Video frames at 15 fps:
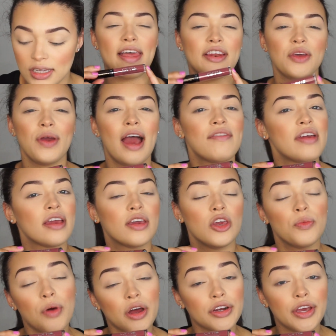They do have a
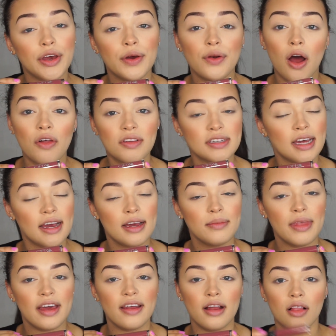coupon code all the
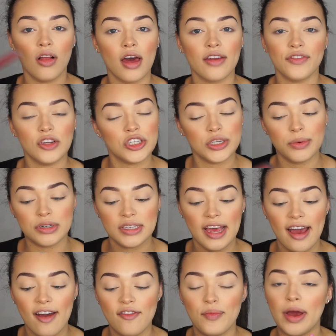time that a lot of YouTubers
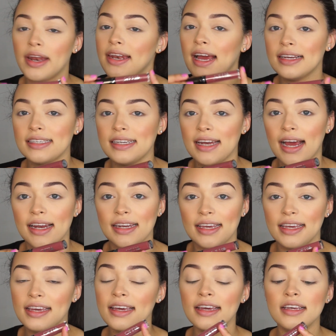have, but
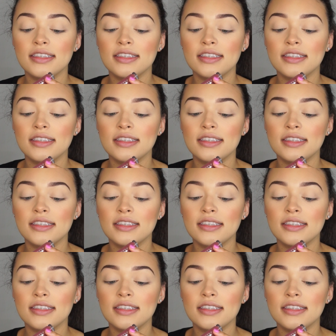$19.90.